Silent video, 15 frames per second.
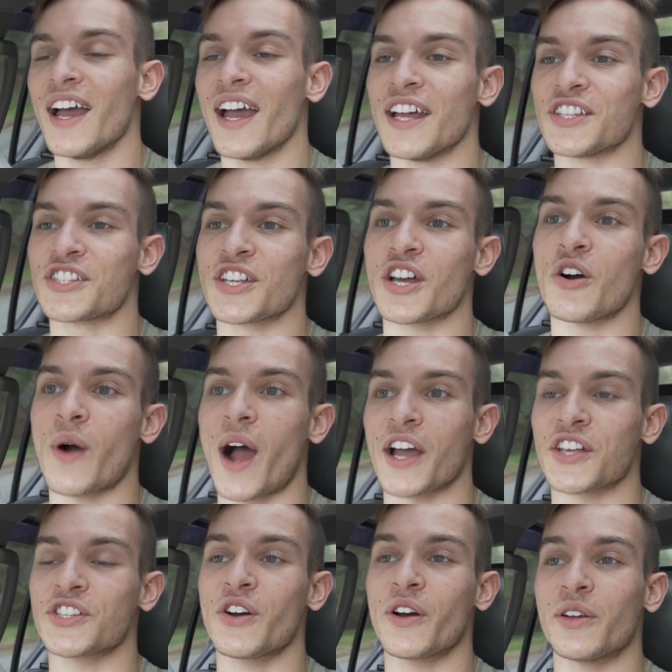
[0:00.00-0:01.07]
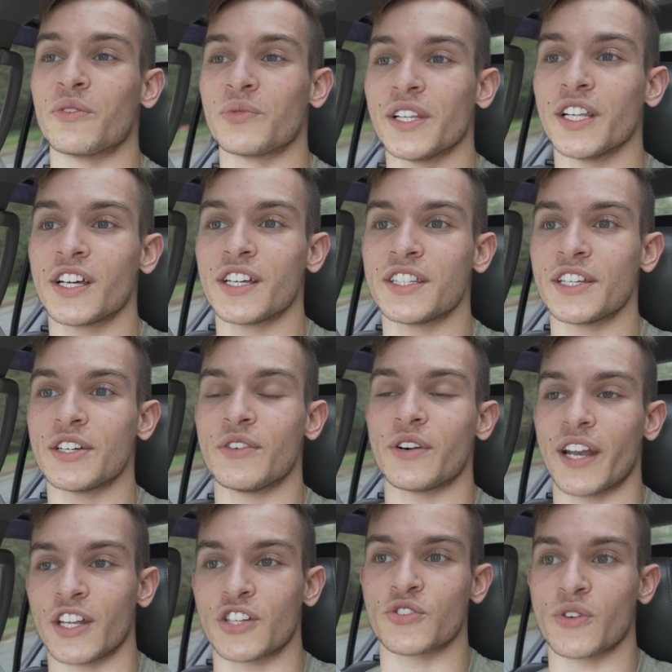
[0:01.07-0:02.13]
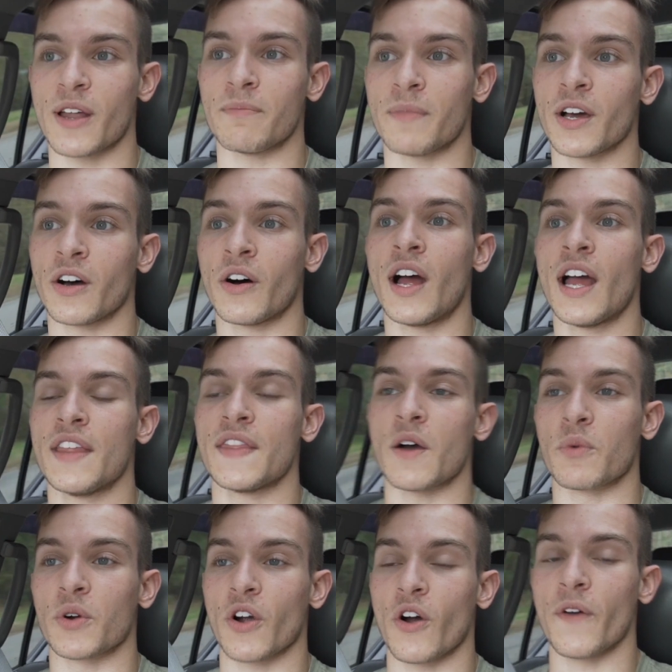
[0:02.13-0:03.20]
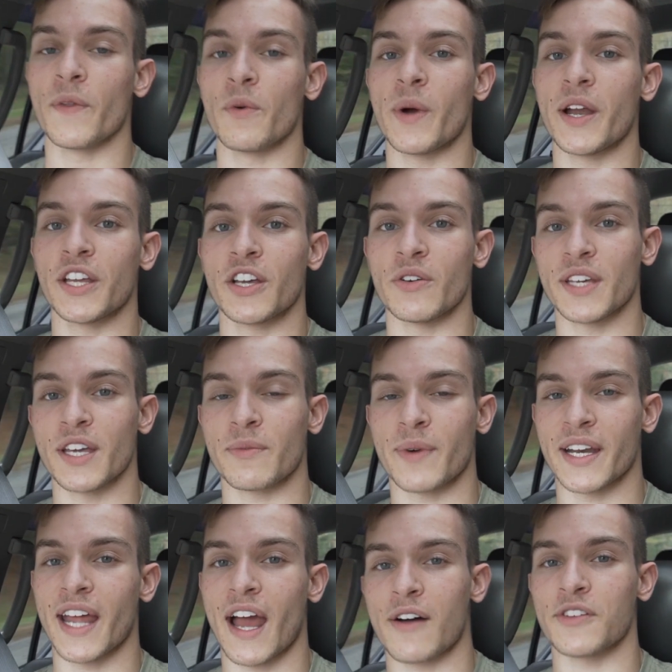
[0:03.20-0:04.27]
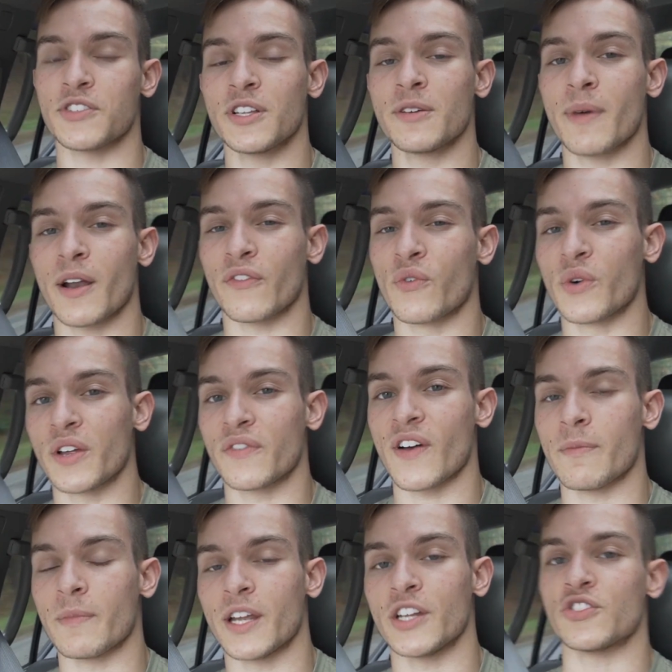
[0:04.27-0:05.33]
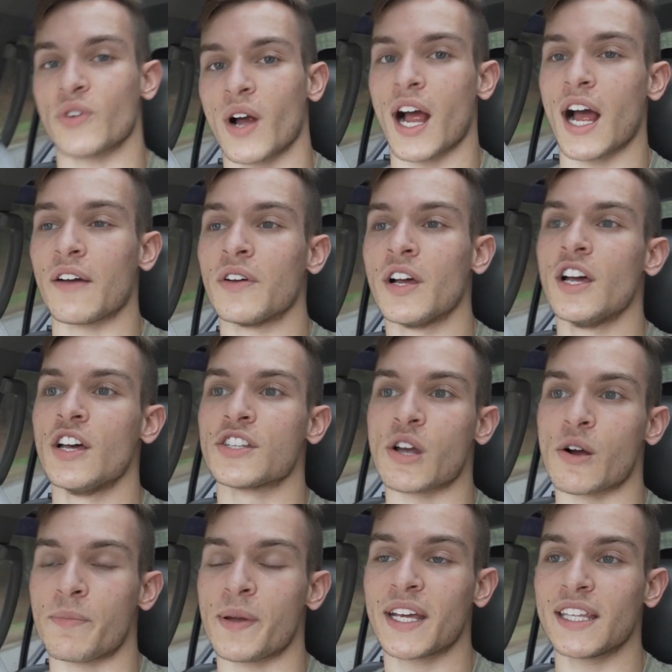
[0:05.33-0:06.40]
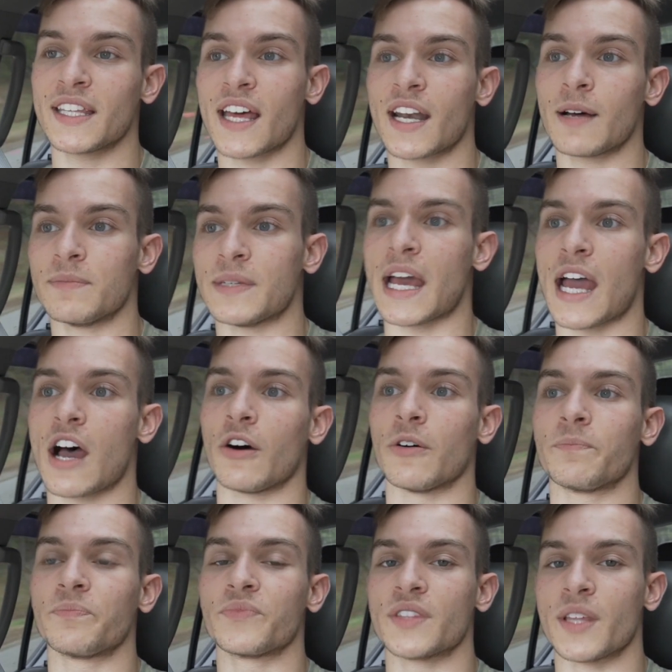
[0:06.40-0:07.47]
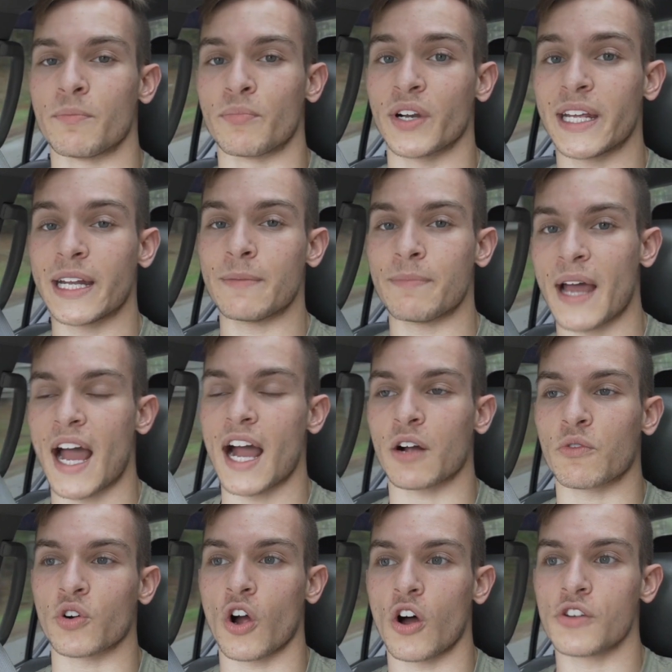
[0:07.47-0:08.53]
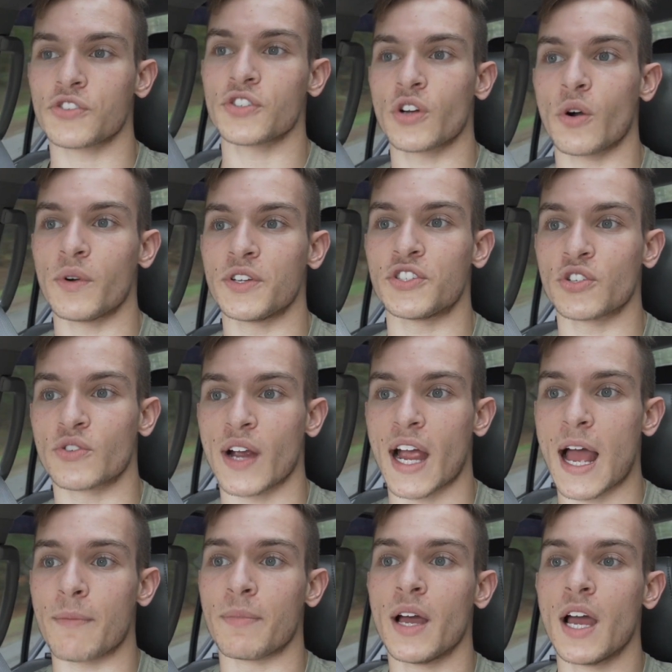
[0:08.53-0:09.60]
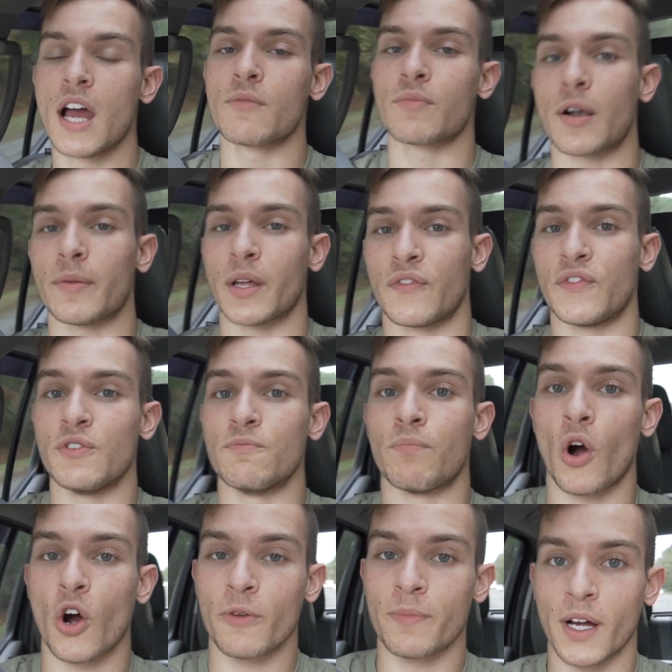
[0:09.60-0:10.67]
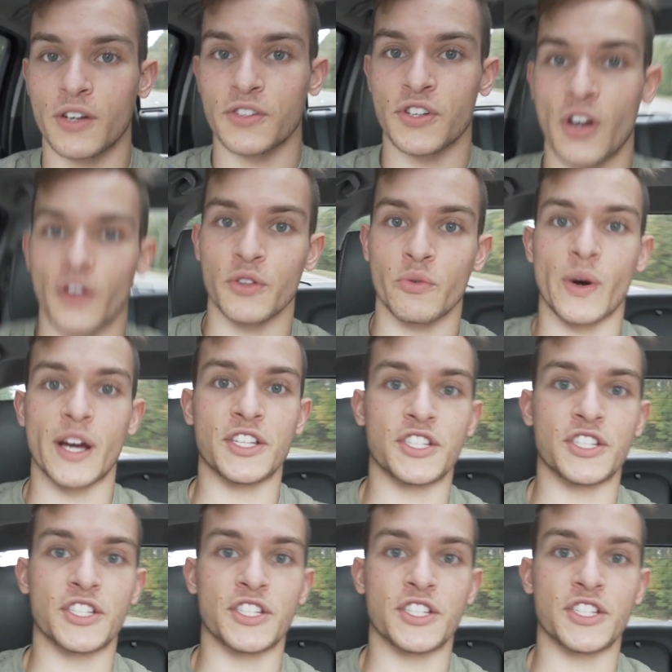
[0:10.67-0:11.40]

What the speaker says: And so I saw a really good deal on a treadmill that we're on the way to go get right now. It's only about a 45 minute drive, so picking that up now, then bringing it back. We're also going to grab probably a few barbells on the way